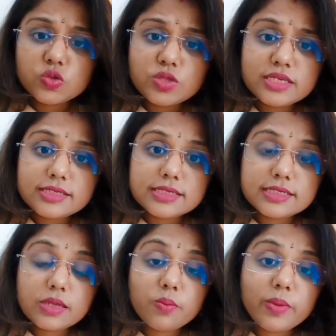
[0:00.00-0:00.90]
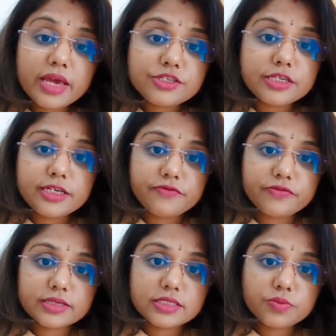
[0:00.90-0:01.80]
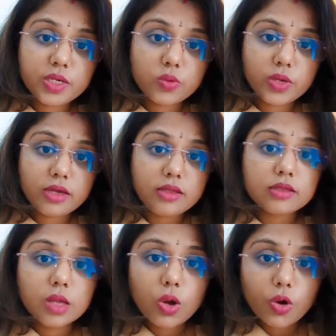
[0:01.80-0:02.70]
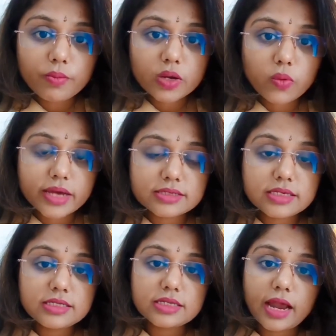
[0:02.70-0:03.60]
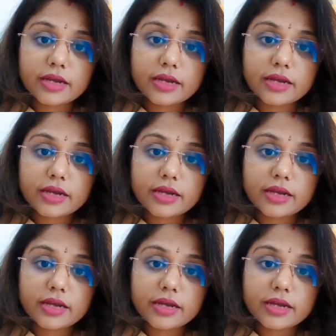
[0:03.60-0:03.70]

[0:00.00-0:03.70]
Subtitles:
So this is the major difference between the government vaccines